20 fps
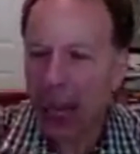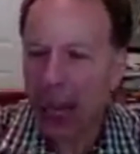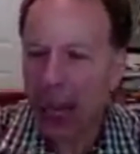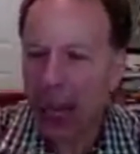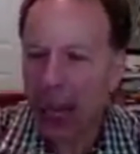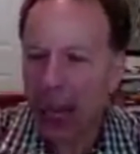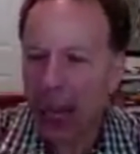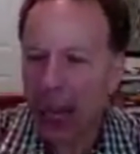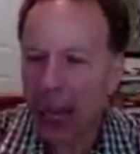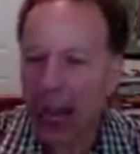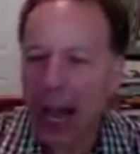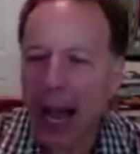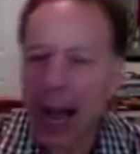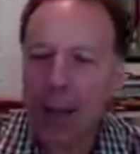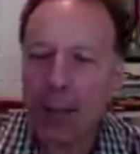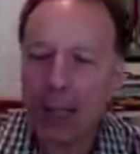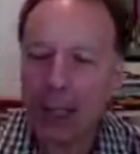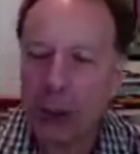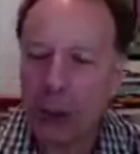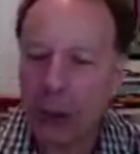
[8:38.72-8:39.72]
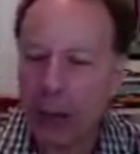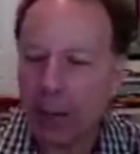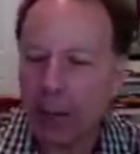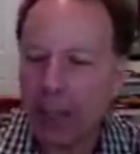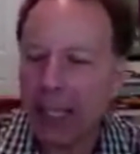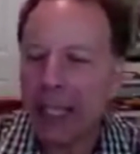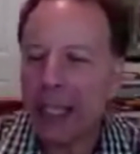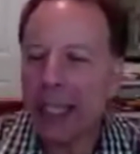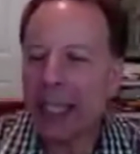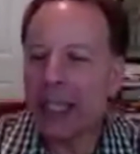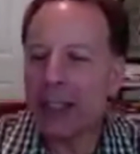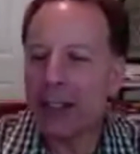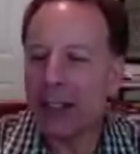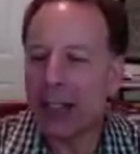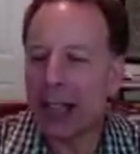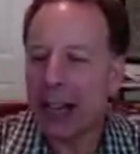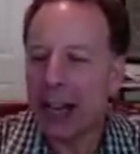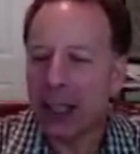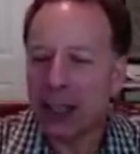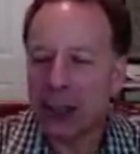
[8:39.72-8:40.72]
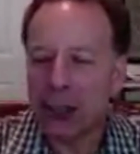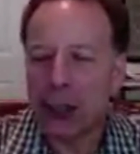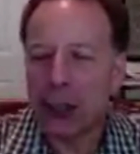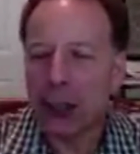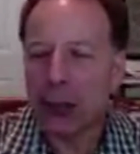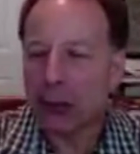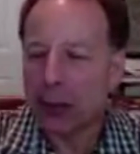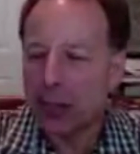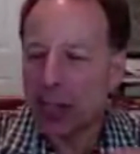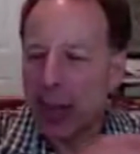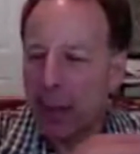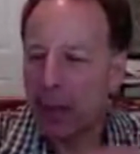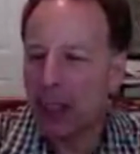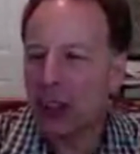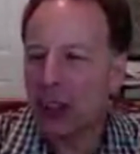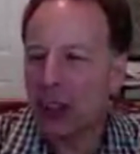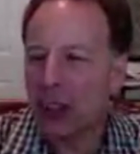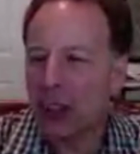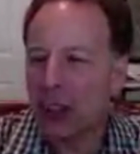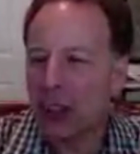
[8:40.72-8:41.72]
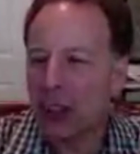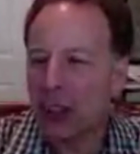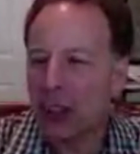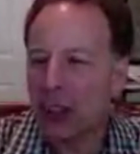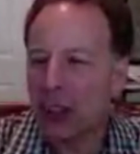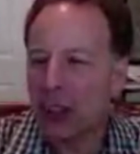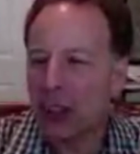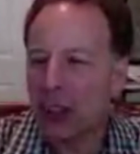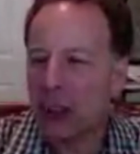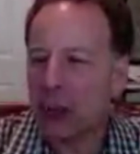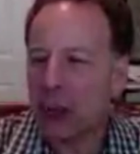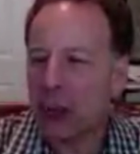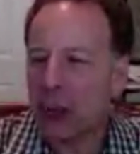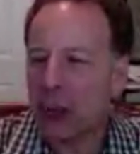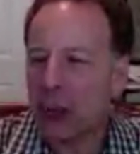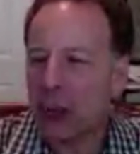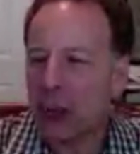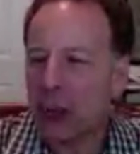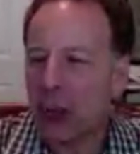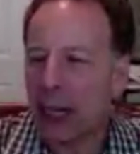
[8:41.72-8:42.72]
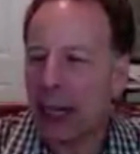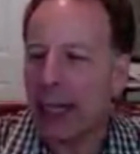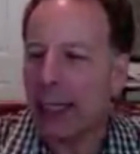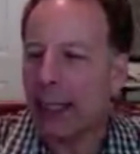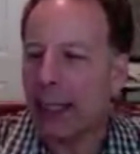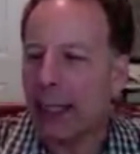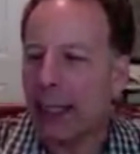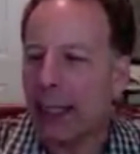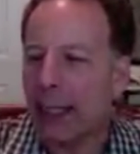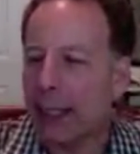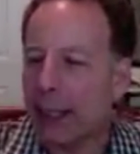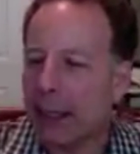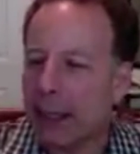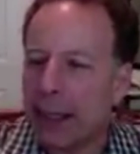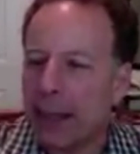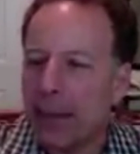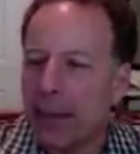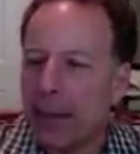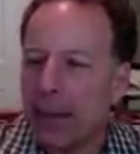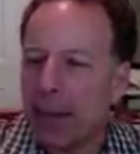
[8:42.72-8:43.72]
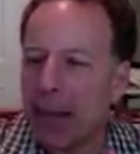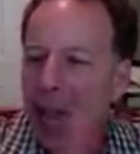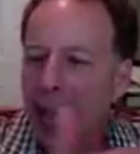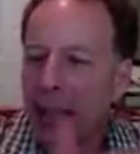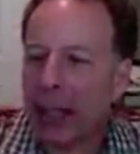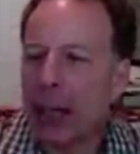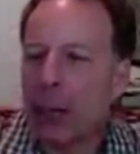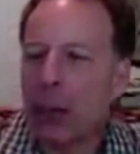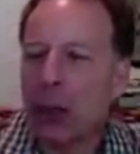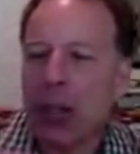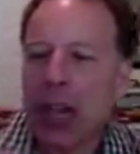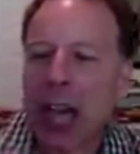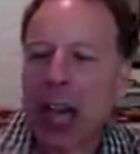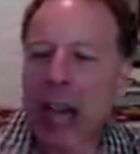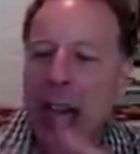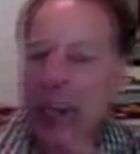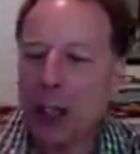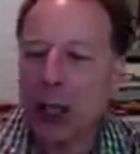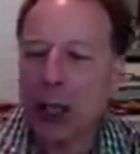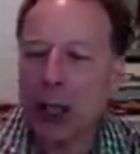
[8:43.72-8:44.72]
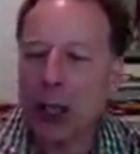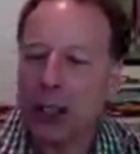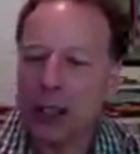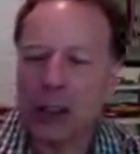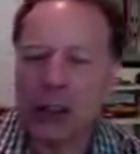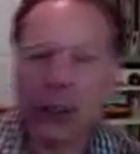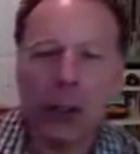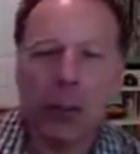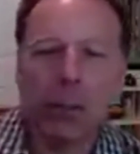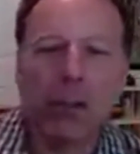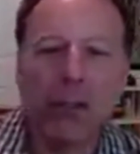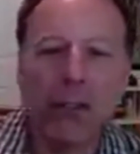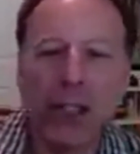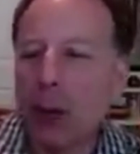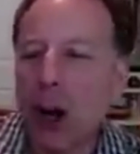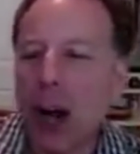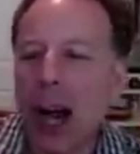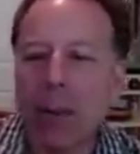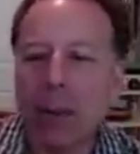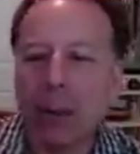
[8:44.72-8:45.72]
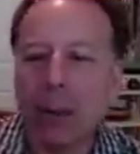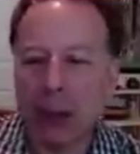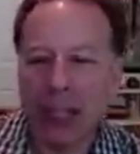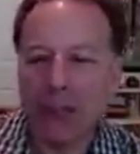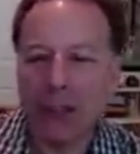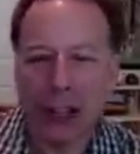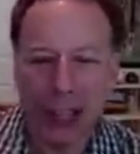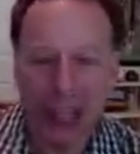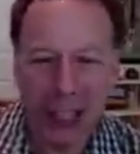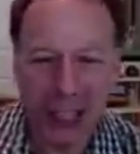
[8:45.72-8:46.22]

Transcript: the comic strip there to demonstrate how they will conquer the supervillain